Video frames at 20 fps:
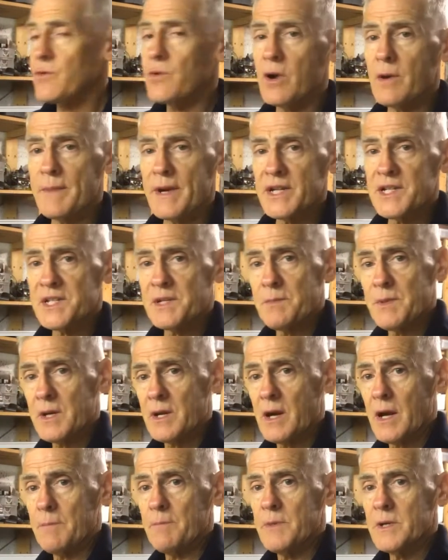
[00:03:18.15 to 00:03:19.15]
I managed to pick
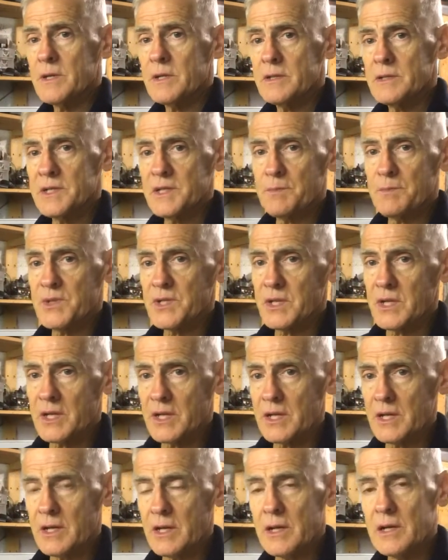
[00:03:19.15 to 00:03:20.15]
up this
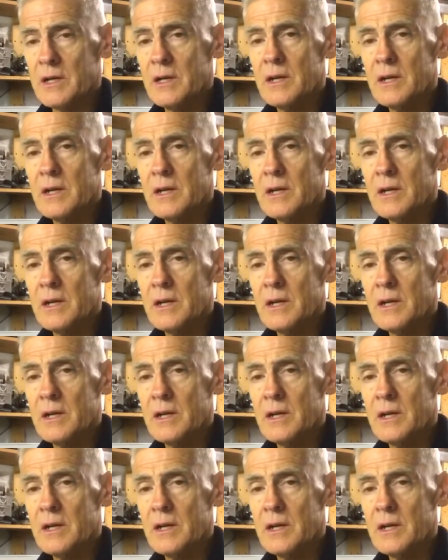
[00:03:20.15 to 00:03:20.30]
particular